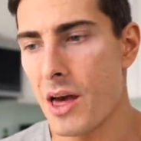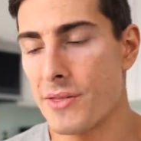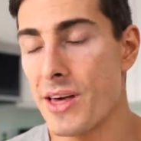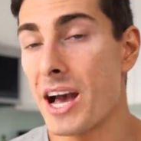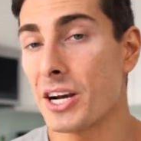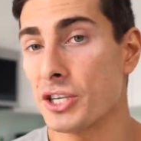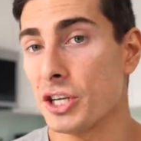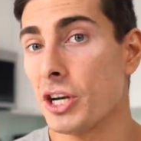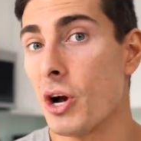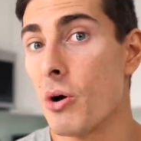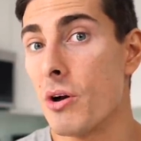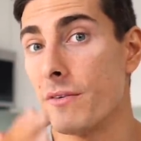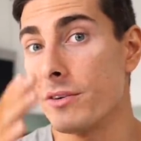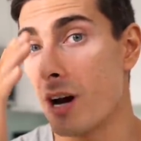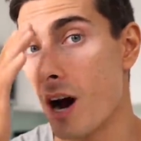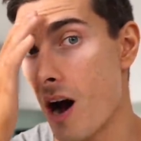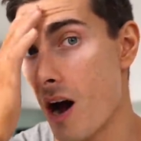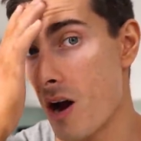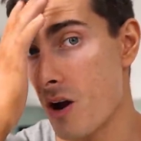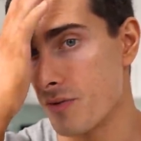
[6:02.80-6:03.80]
they actually go even
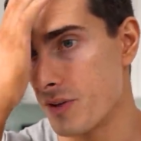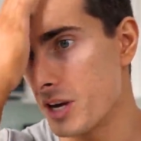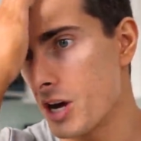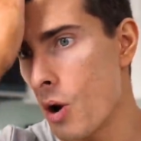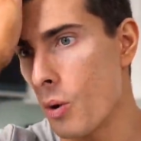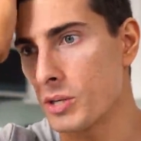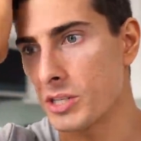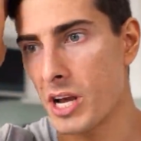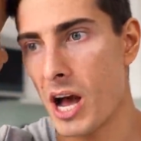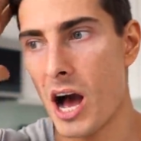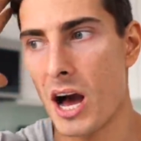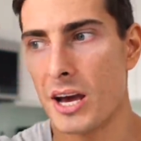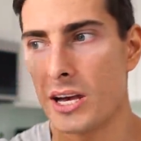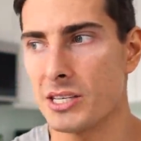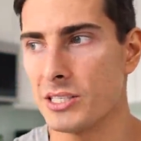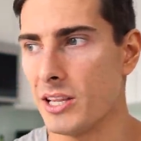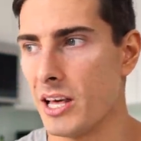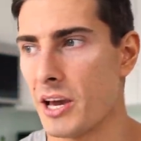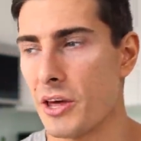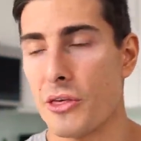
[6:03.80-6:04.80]
higher. They go as high
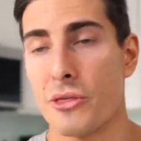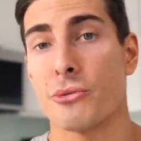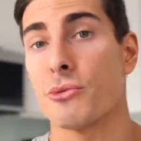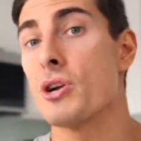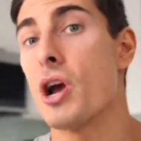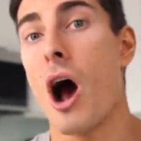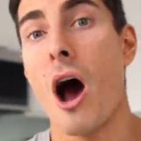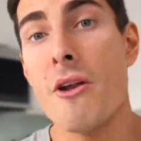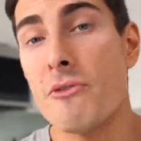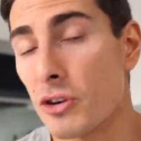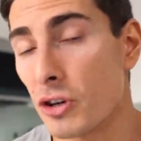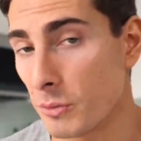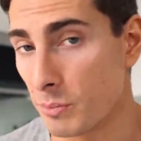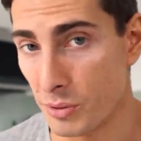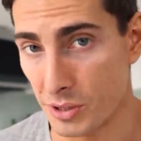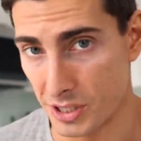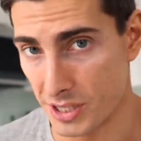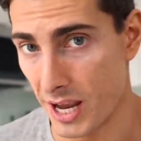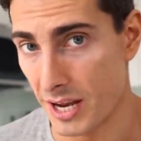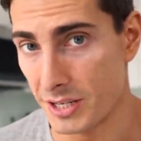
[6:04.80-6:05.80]
as like
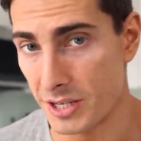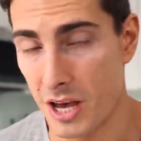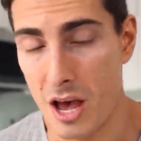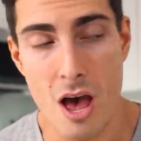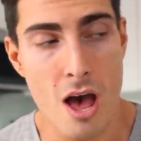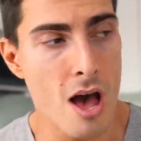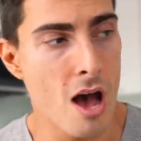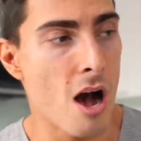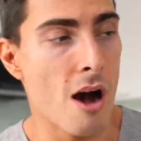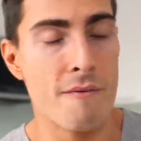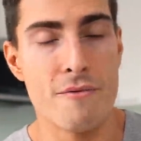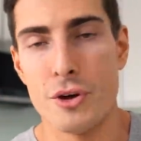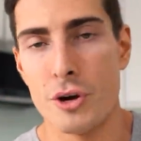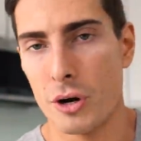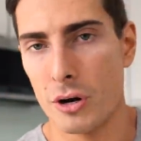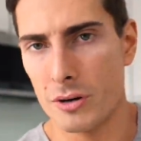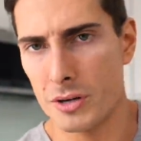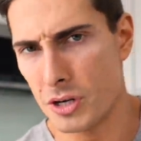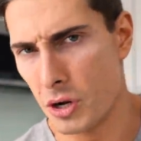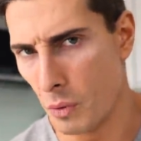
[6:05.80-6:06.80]
300% of
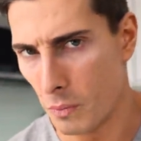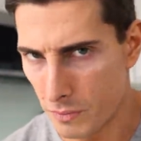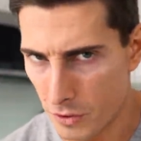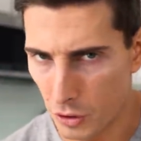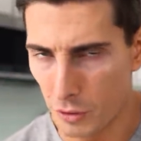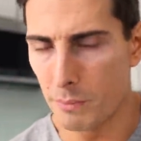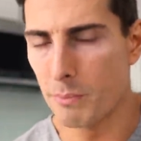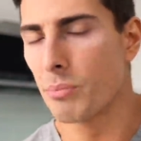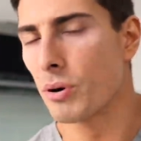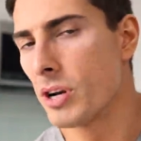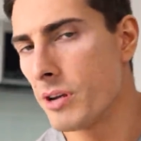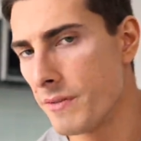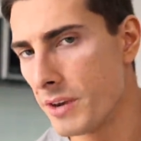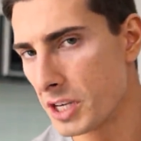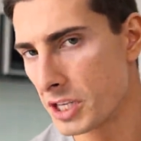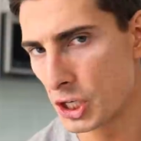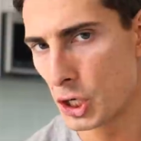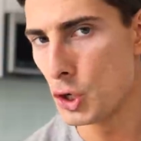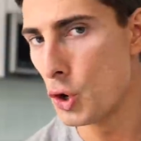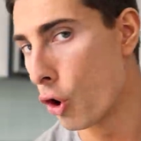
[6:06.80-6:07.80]
their, their
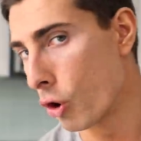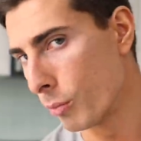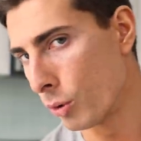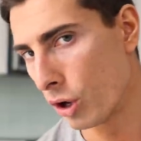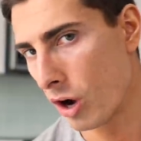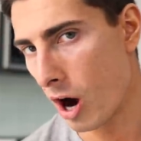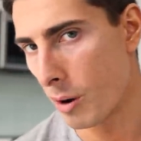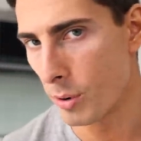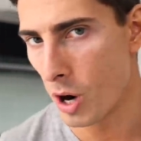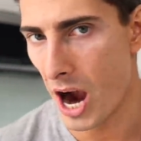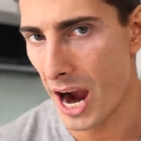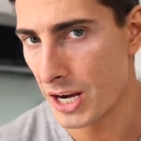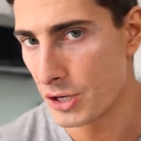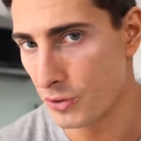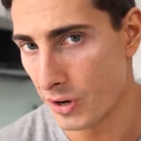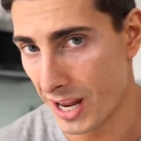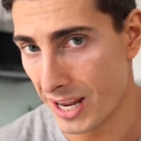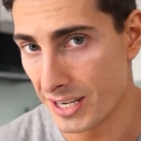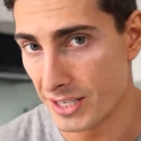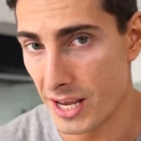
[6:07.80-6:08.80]
previous normal
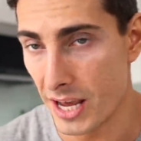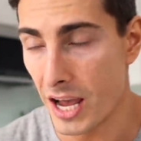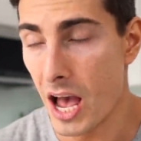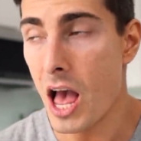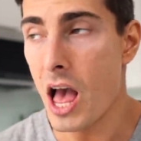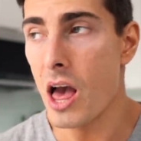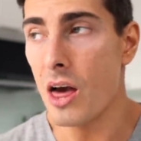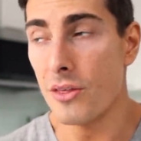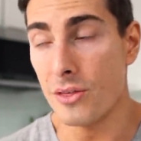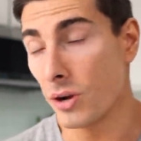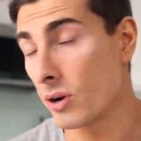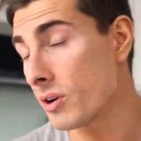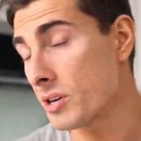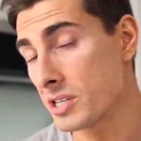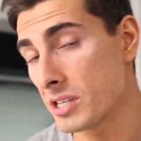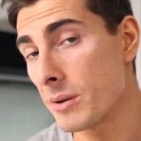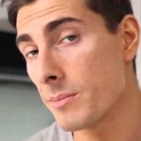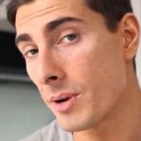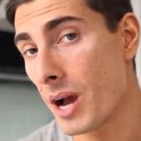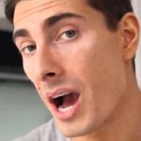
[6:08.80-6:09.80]
carbohydrate intake. There are
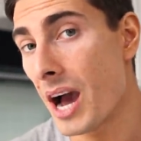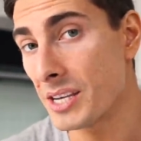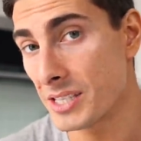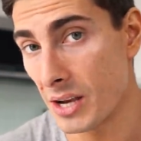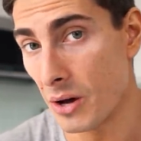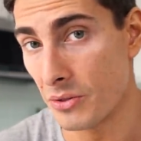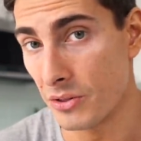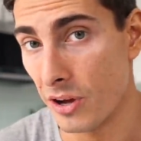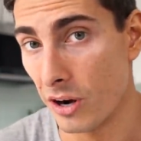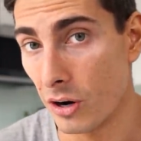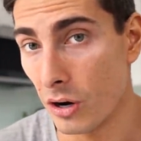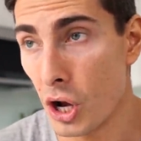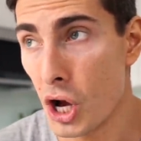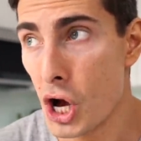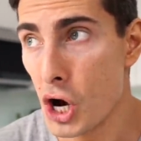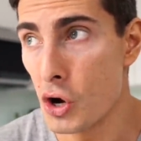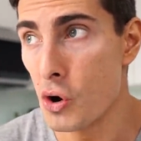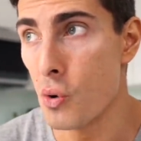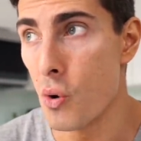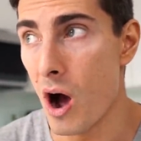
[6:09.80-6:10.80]
some guys out there
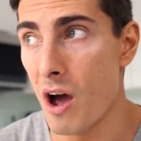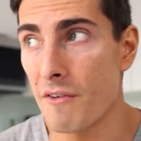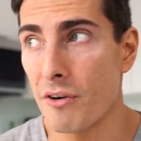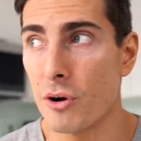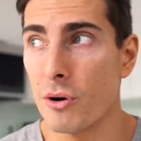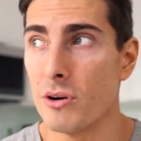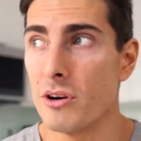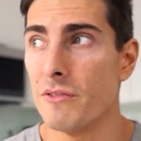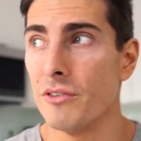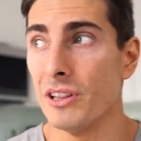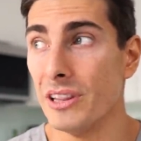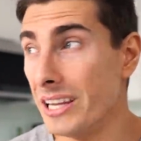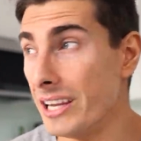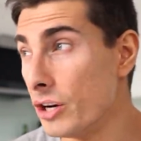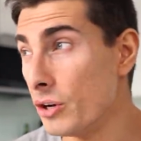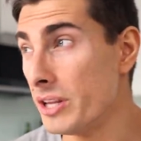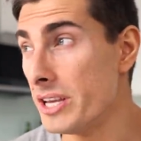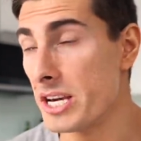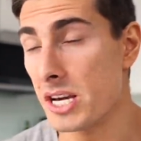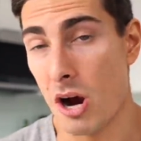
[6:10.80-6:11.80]
who I've heard of
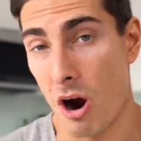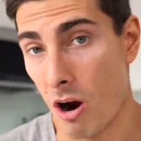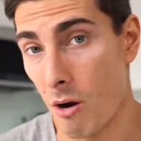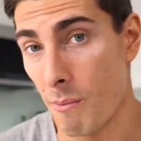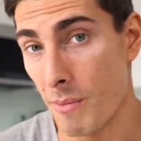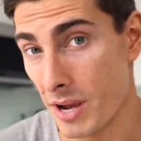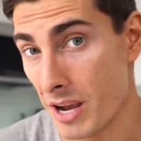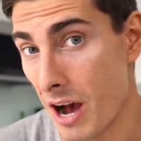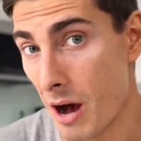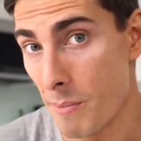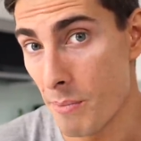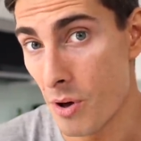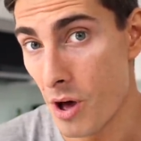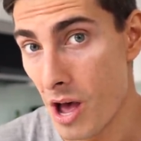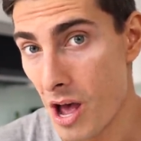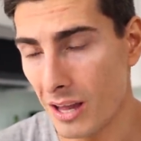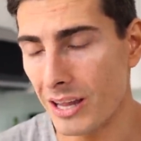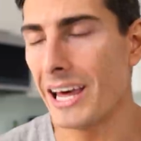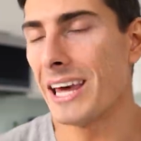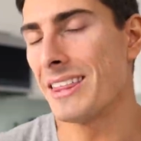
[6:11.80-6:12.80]
literally carbing up
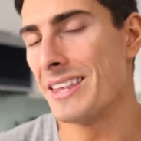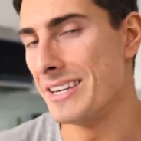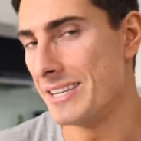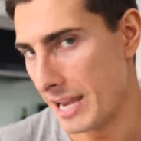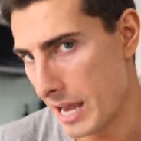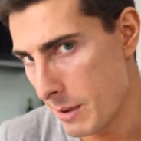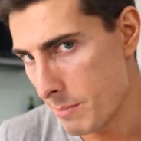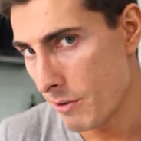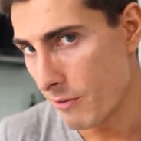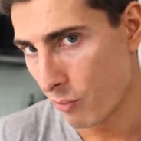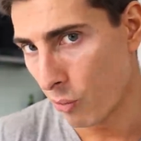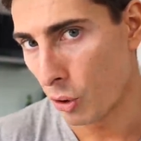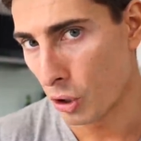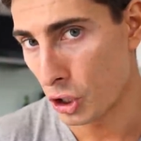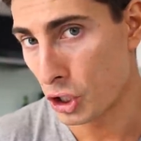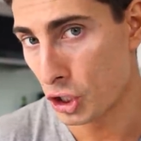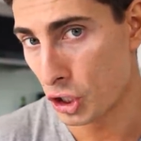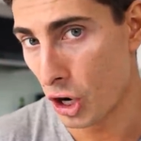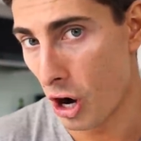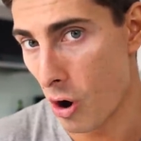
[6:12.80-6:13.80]
like the day before
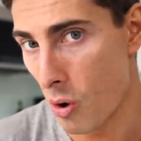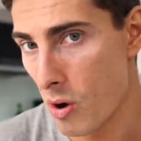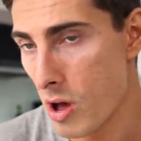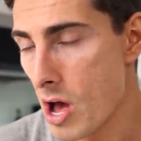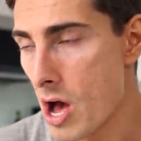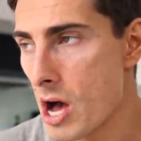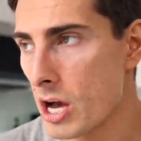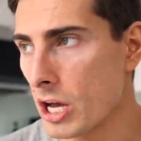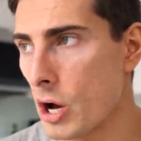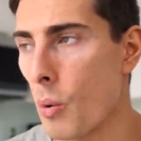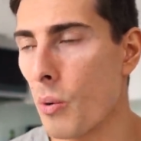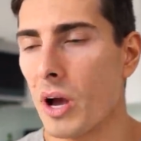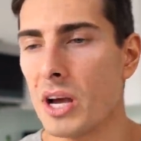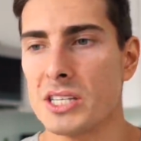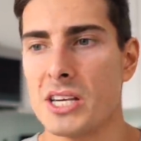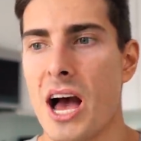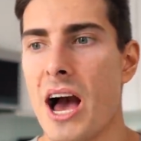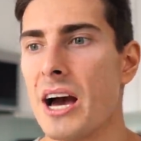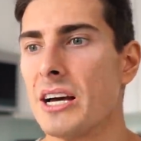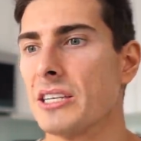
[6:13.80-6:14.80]
a show, going
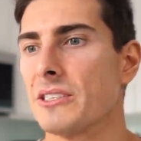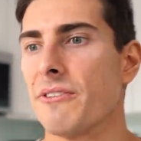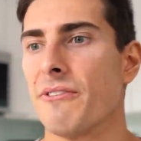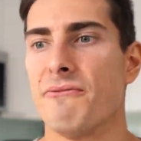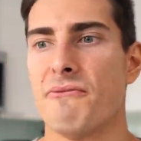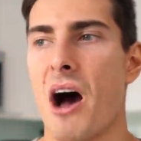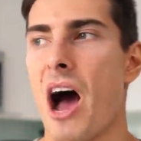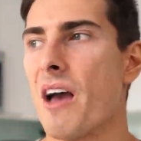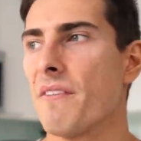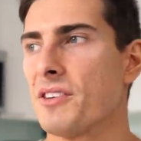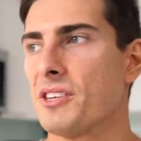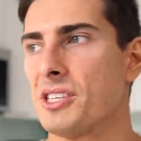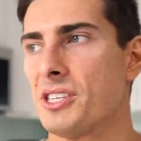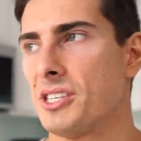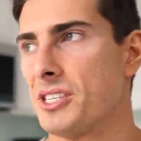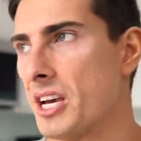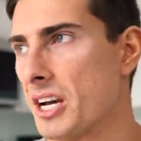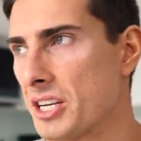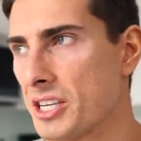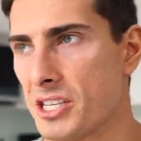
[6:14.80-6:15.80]
as high as 500,
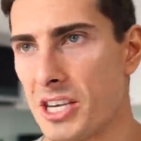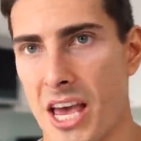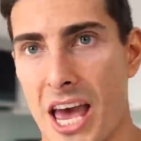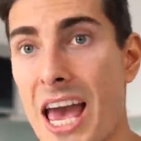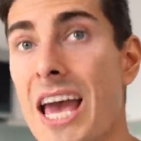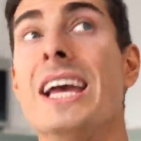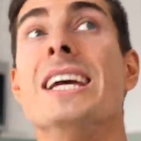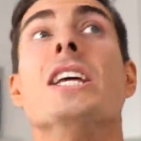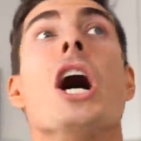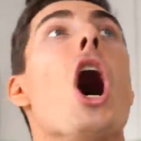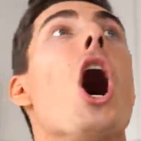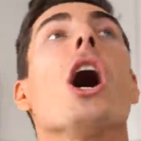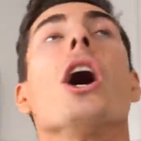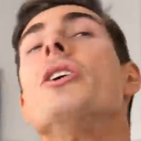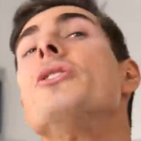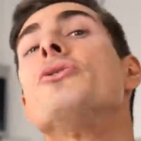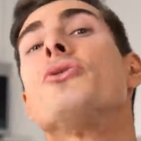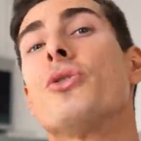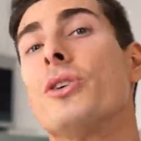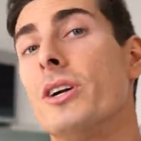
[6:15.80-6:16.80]
600,
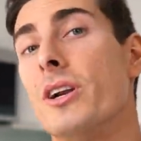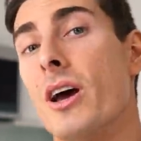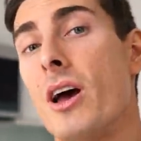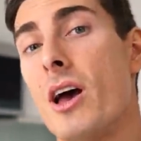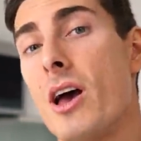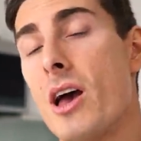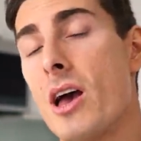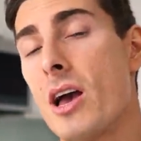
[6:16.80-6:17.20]
800